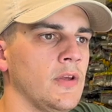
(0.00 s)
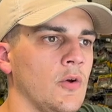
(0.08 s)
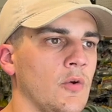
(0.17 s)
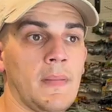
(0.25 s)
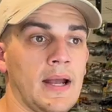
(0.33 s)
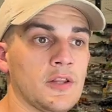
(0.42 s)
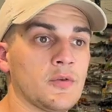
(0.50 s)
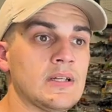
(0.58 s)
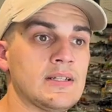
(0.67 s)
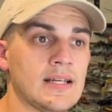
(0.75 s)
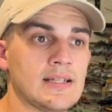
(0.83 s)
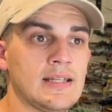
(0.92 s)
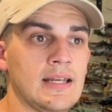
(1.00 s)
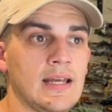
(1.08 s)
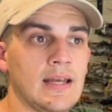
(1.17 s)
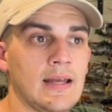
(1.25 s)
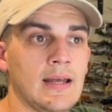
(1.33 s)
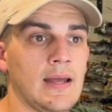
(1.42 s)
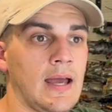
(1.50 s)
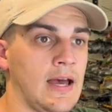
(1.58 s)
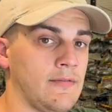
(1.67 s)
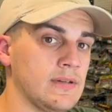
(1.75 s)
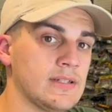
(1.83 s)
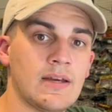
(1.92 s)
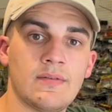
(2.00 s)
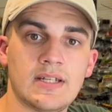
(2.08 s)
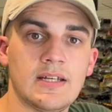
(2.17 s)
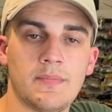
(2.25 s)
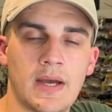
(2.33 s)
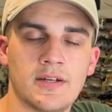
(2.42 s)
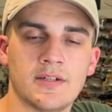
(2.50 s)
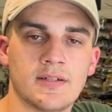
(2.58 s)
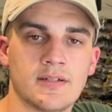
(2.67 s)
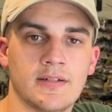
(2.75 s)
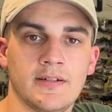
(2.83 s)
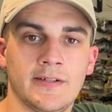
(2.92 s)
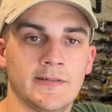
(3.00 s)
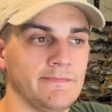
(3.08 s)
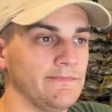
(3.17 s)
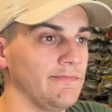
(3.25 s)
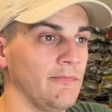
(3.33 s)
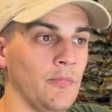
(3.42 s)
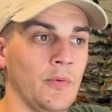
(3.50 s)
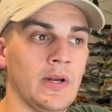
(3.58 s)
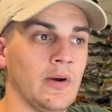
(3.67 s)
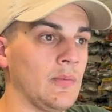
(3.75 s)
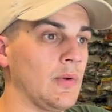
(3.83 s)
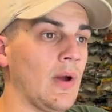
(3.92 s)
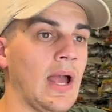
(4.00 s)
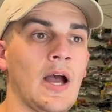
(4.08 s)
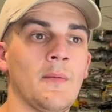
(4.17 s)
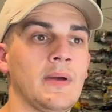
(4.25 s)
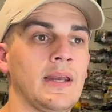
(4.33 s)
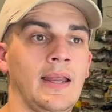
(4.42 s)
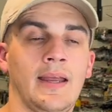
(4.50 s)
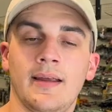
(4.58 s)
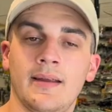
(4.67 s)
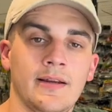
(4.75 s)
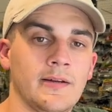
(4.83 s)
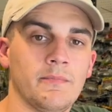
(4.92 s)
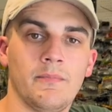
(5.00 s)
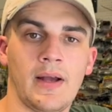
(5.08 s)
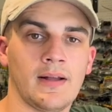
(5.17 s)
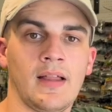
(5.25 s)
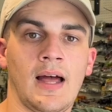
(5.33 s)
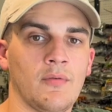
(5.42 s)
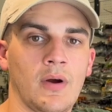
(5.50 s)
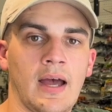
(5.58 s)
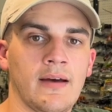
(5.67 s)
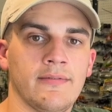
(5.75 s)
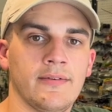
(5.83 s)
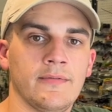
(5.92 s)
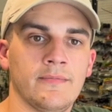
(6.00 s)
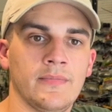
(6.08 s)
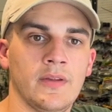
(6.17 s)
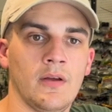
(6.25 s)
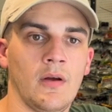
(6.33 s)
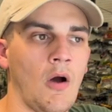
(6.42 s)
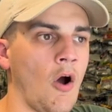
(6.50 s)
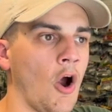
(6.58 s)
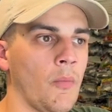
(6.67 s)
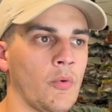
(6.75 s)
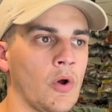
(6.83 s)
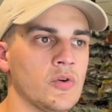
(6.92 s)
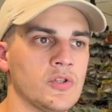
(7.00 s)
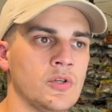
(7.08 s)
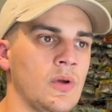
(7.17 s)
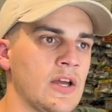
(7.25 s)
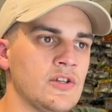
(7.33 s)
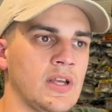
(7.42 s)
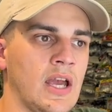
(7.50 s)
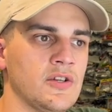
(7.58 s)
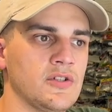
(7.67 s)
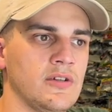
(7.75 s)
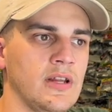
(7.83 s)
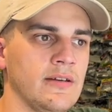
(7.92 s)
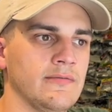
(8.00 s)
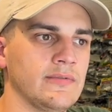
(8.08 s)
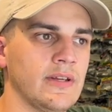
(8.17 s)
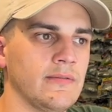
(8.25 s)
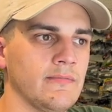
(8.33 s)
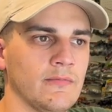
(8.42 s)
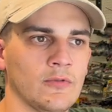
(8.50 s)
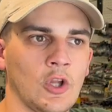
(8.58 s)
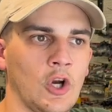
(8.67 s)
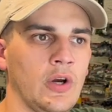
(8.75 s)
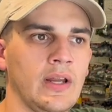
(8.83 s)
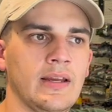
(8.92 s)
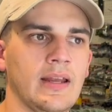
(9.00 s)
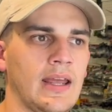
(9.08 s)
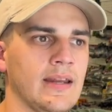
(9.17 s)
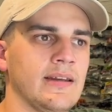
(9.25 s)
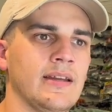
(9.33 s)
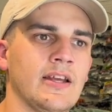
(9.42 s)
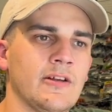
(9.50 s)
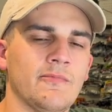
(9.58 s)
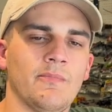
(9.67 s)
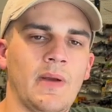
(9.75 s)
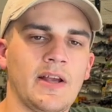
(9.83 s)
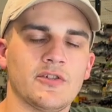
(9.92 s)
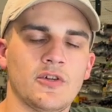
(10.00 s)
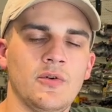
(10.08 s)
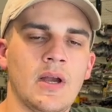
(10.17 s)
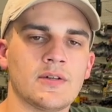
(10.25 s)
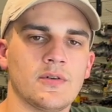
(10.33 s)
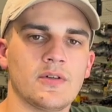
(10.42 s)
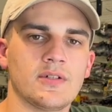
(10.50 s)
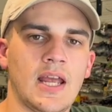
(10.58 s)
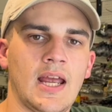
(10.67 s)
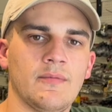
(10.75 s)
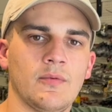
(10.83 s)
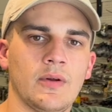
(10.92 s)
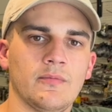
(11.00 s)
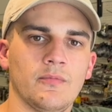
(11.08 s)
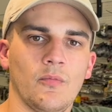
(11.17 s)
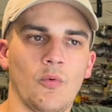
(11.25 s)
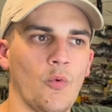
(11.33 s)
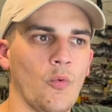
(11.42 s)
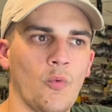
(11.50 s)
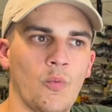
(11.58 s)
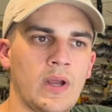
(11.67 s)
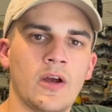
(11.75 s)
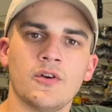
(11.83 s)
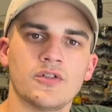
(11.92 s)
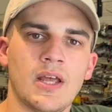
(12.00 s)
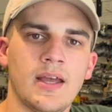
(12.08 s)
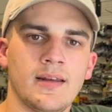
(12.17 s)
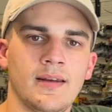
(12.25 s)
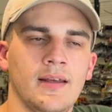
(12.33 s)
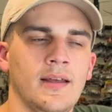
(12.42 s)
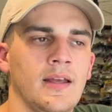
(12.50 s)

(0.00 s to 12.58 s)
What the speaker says: Mega 360 having 17 pages. We don't even know how many Mega Live will have. Our approach to education and learning and making sure you guys understand what we understand